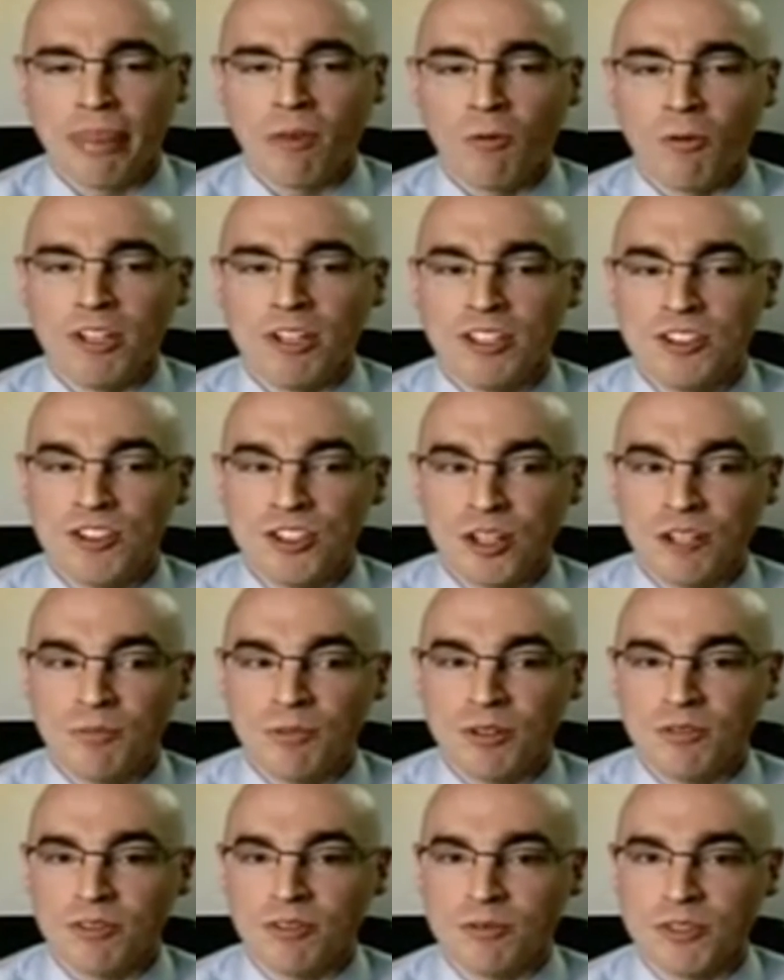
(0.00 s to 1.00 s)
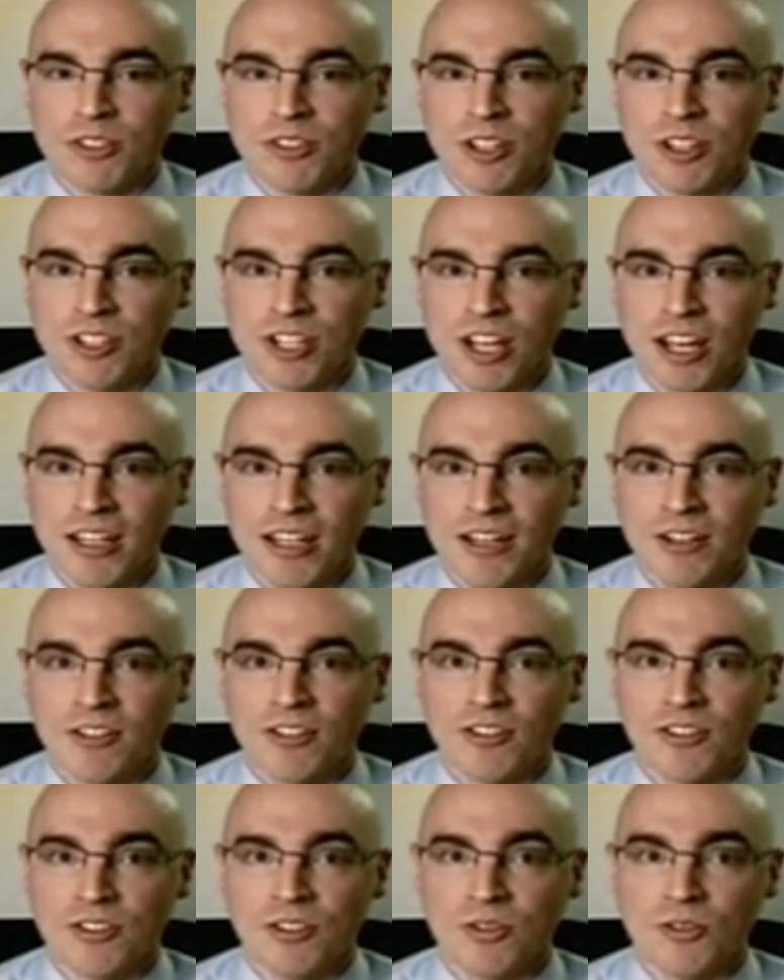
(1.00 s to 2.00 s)
When he's jumping from such high
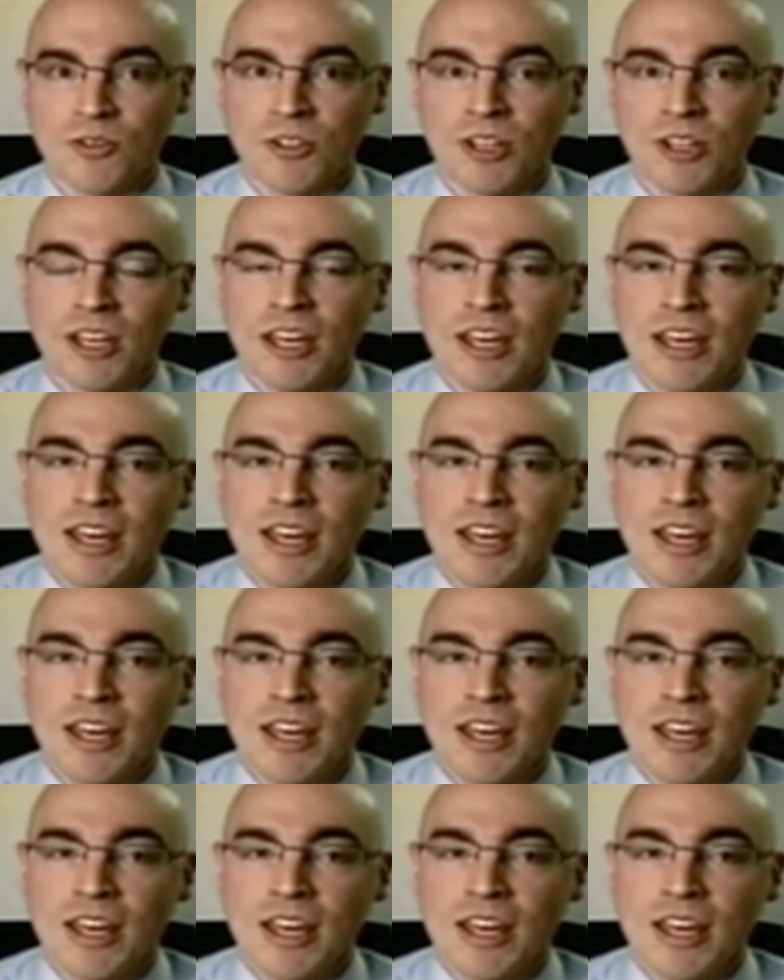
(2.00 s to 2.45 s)
altitude,